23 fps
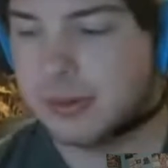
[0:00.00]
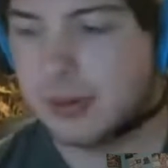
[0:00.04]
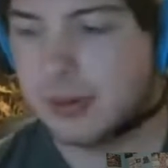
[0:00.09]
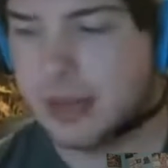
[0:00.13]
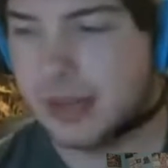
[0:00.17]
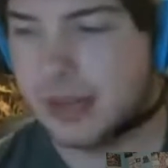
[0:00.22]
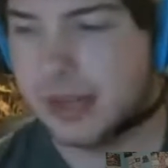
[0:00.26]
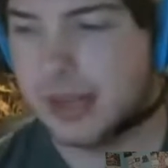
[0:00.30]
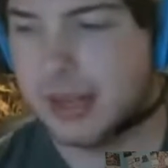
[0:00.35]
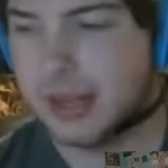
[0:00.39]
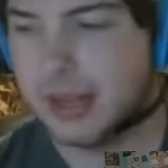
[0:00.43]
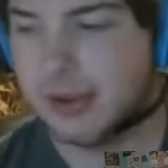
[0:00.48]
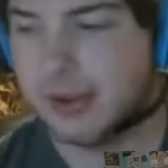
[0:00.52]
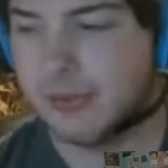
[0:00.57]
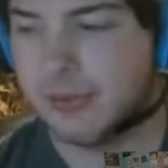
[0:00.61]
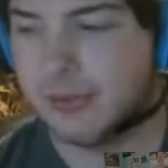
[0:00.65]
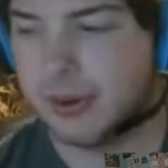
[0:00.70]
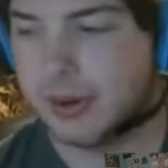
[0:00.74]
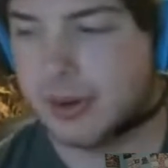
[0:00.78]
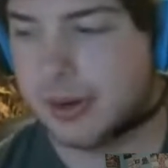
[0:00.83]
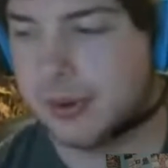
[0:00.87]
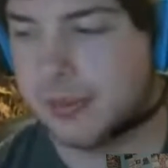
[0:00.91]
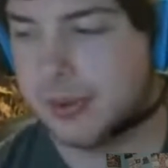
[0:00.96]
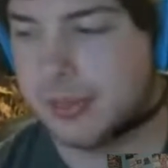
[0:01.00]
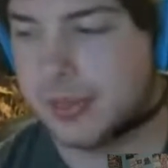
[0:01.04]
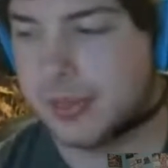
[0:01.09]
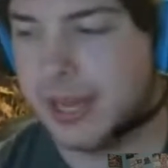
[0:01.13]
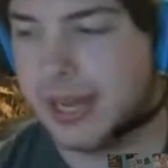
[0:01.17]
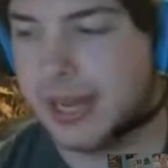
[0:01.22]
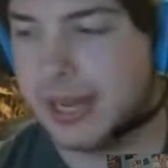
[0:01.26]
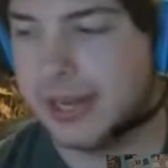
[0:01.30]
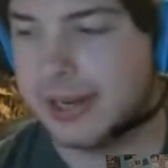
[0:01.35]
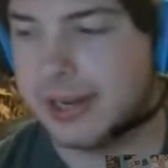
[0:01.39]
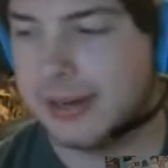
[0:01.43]
if we're done with that,
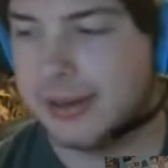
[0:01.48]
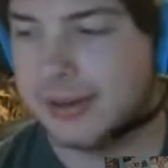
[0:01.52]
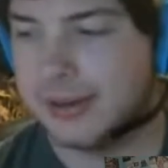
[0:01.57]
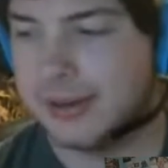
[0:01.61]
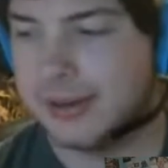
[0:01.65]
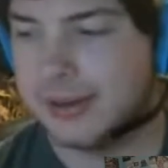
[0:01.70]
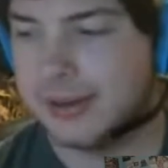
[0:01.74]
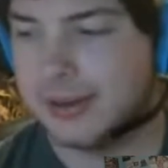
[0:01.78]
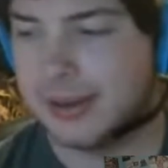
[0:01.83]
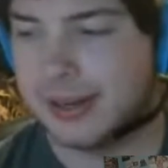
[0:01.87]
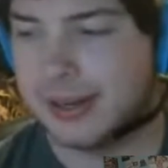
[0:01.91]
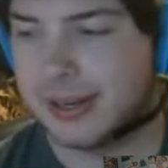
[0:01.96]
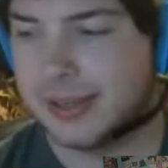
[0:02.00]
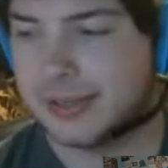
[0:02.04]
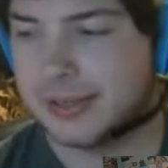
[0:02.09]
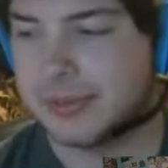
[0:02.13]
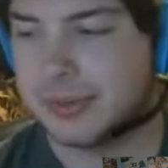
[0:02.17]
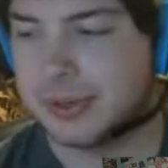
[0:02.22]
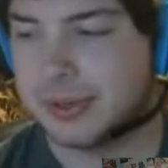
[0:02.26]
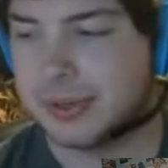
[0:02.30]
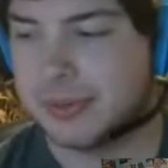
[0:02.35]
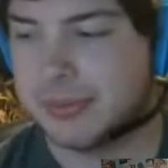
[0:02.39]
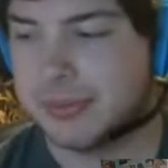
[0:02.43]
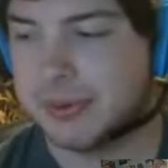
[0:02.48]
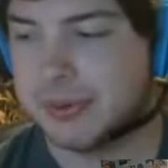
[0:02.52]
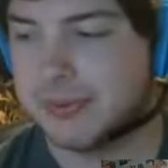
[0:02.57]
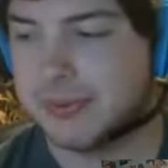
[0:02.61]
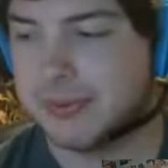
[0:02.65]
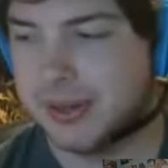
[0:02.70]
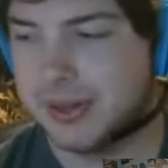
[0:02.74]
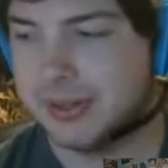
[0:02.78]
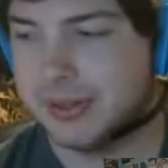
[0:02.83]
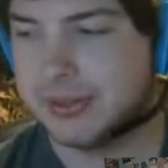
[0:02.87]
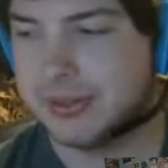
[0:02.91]
I guess we can move on
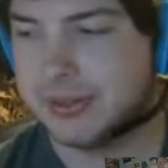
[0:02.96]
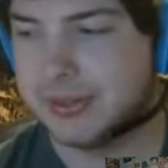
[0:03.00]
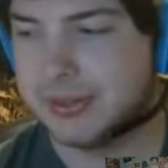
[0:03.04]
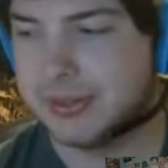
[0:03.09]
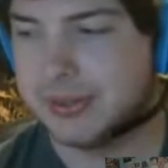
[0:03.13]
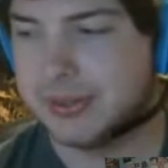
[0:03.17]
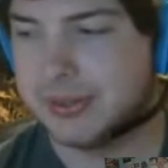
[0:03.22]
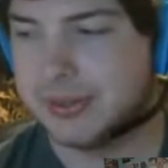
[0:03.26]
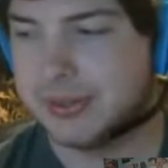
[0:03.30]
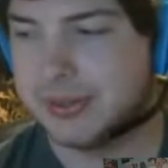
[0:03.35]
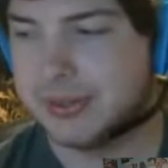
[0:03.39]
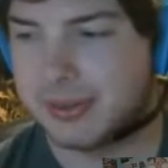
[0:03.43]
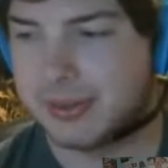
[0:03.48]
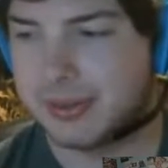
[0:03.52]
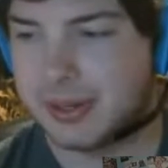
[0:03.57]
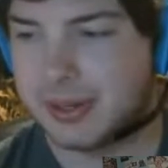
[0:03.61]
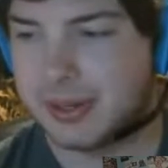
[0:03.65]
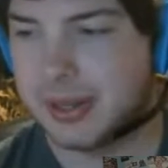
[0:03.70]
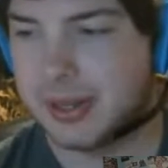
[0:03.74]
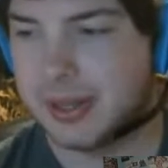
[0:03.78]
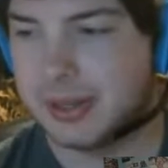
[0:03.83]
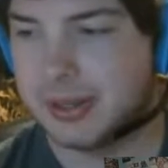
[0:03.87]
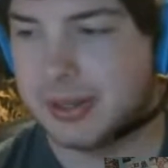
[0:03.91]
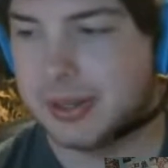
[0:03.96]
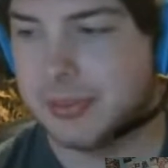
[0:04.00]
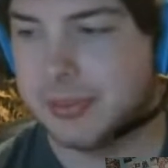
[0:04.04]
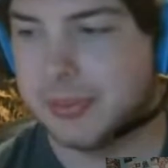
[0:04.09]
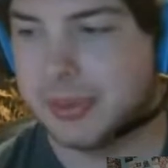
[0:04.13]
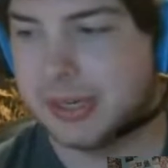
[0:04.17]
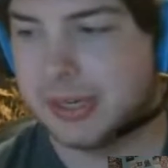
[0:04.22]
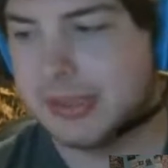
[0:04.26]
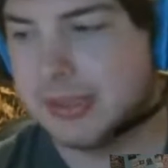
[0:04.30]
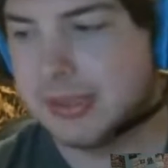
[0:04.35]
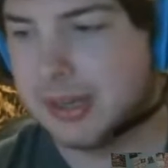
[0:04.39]
to a little bit of talk of